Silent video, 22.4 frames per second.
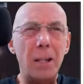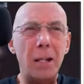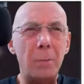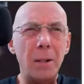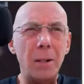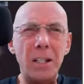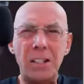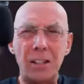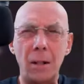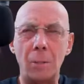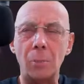to be
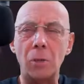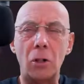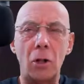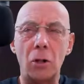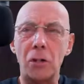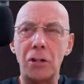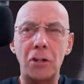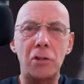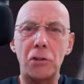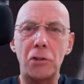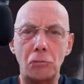some
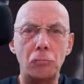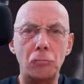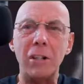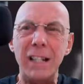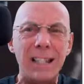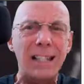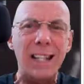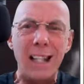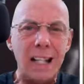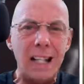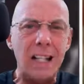kind of
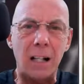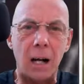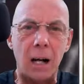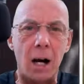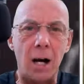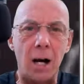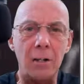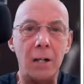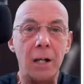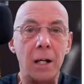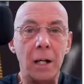3D
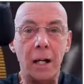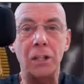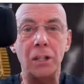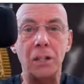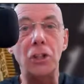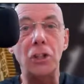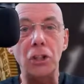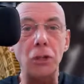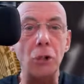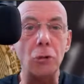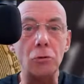card and
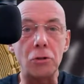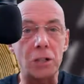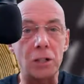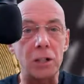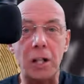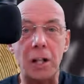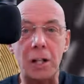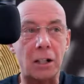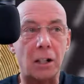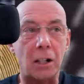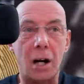to use
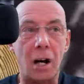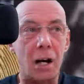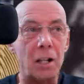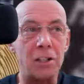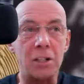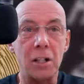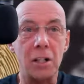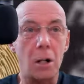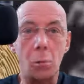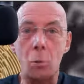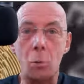another card.